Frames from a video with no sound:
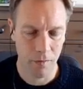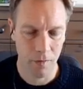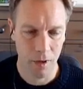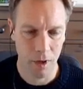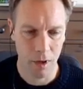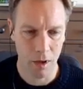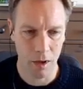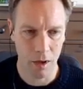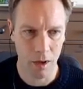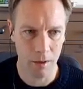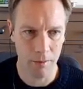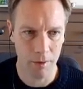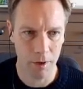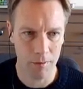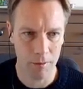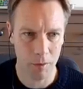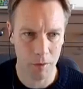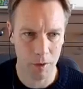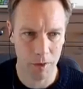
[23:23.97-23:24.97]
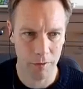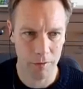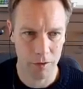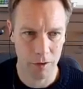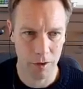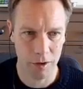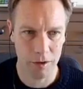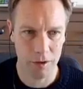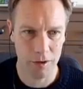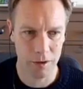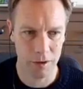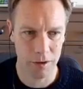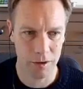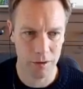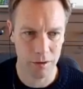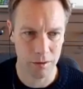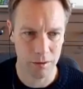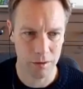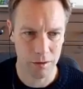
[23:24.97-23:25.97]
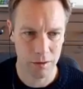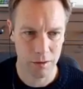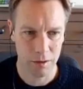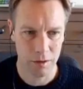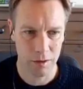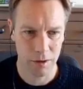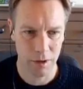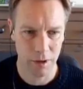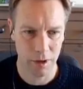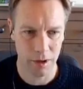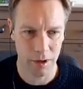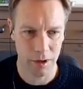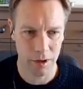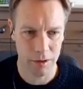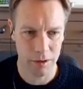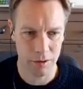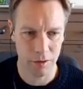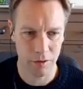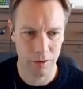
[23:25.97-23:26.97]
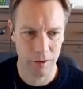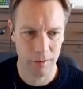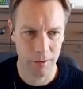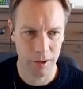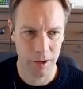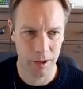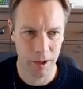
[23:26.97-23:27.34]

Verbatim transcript: Um, but what I've tried to do is document.